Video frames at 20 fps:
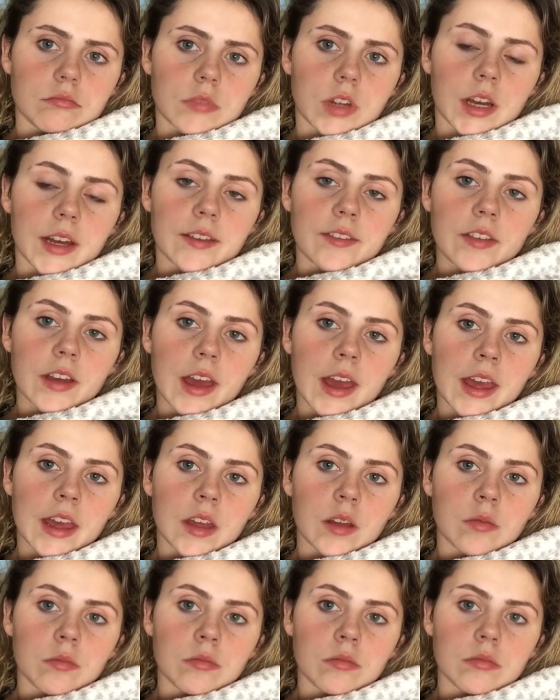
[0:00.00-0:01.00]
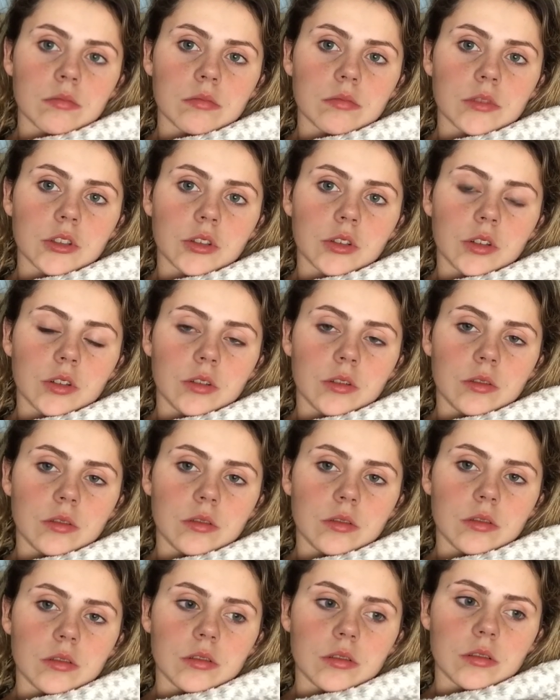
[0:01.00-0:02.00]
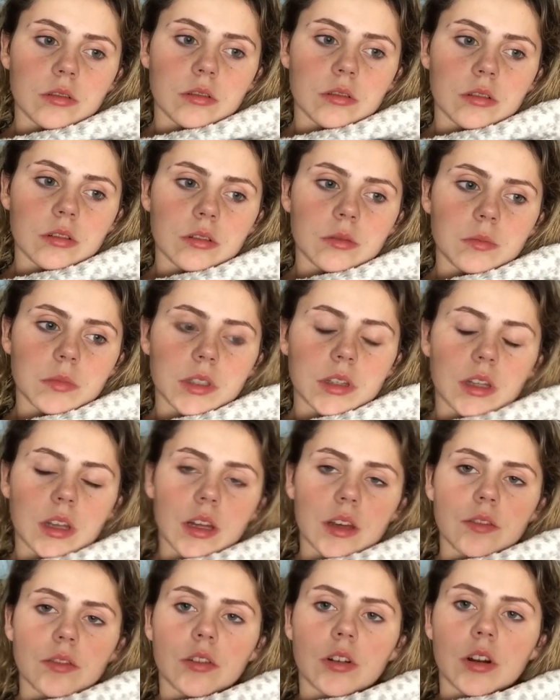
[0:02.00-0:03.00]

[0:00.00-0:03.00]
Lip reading: I came to a midlife